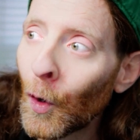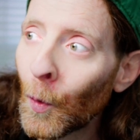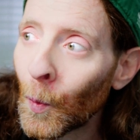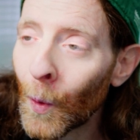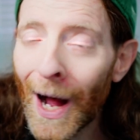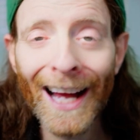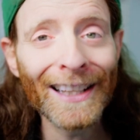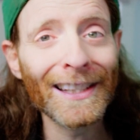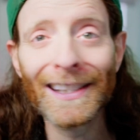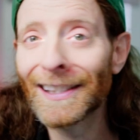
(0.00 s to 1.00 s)

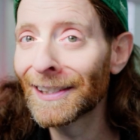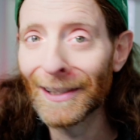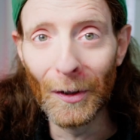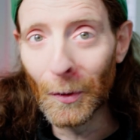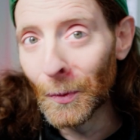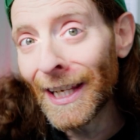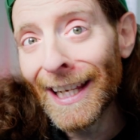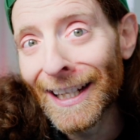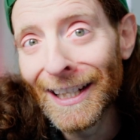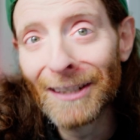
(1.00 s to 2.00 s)
once a
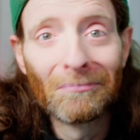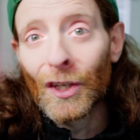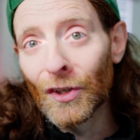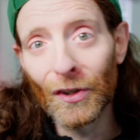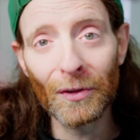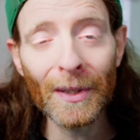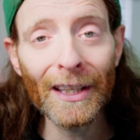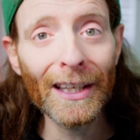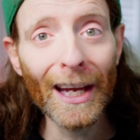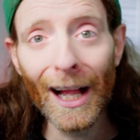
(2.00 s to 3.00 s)
week should
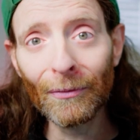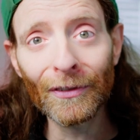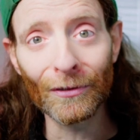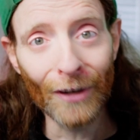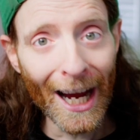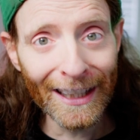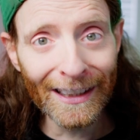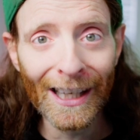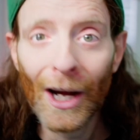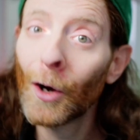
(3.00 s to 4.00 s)
be helpful, right?